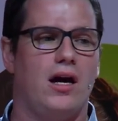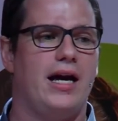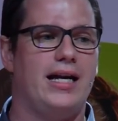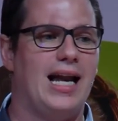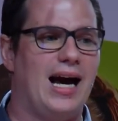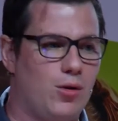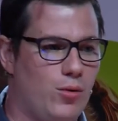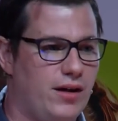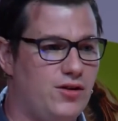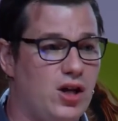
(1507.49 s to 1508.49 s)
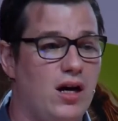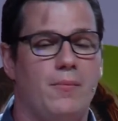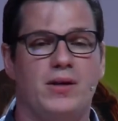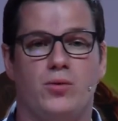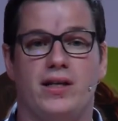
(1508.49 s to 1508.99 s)
in language
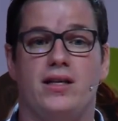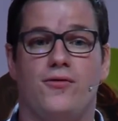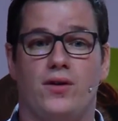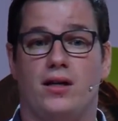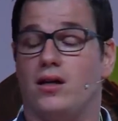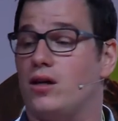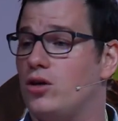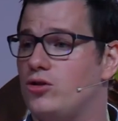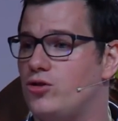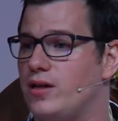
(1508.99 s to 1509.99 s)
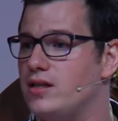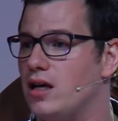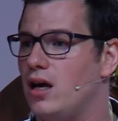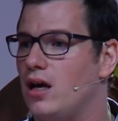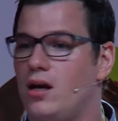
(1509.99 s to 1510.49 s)
between different countries,
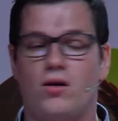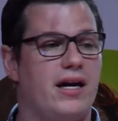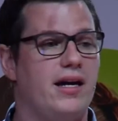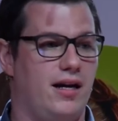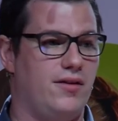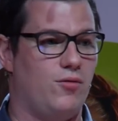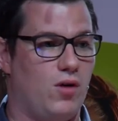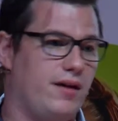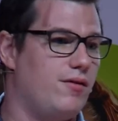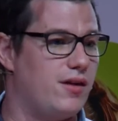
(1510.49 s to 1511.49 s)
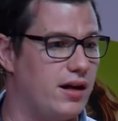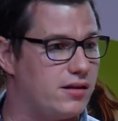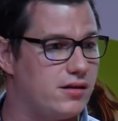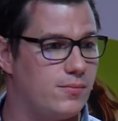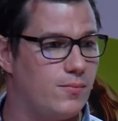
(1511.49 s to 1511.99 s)
looking at the right
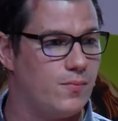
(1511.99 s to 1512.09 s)
things?